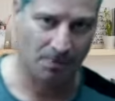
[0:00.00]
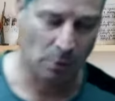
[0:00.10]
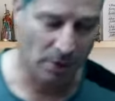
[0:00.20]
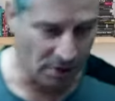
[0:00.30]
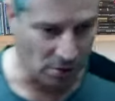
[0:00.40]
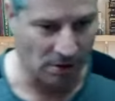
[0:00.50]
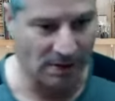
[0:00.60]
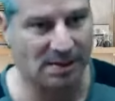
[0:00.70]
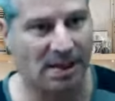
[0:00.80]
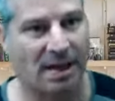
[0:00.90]
Okay, so
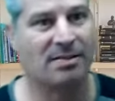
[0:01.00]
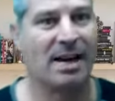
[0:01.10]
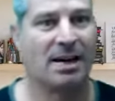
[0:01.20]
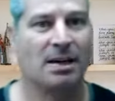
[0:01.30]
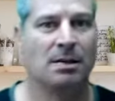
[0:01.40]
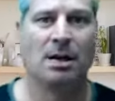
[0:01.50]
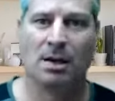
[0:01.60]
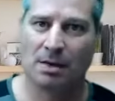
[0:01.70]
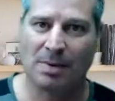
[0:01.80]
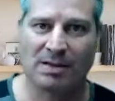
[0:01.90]
let's tackle it.
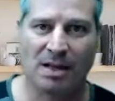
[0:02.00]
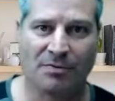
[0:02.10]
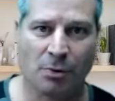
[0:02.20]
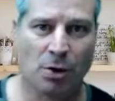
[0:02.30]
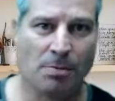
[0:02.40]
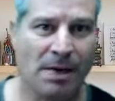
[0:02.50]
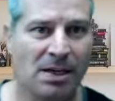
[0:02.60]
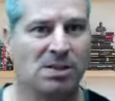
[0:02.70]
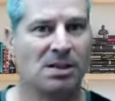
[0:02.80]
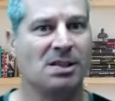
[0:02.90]
It may take a few good
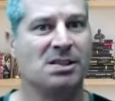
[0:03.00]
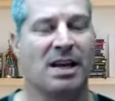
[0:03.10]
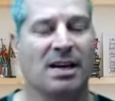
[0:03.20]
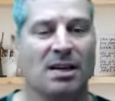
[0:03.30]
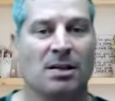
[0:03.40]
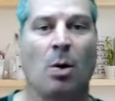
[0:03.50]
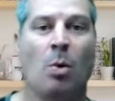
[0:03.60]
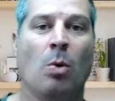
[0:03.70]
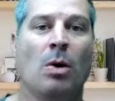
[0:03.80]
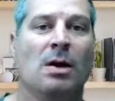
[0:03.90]
minutes. Let's tackle it,
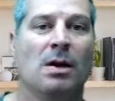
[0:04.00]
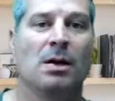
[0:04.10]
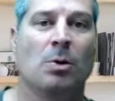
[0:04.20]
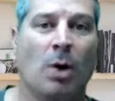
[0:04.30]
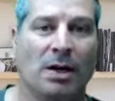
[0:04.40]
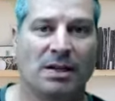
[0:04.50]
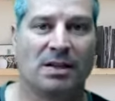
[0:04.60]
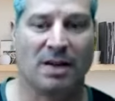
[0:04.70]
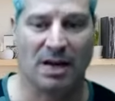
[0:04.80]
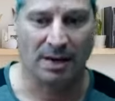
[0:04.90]
one at a
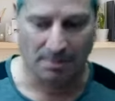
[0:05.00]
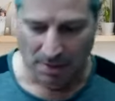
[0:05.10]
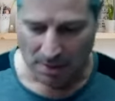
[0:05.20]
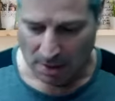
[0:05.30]
time.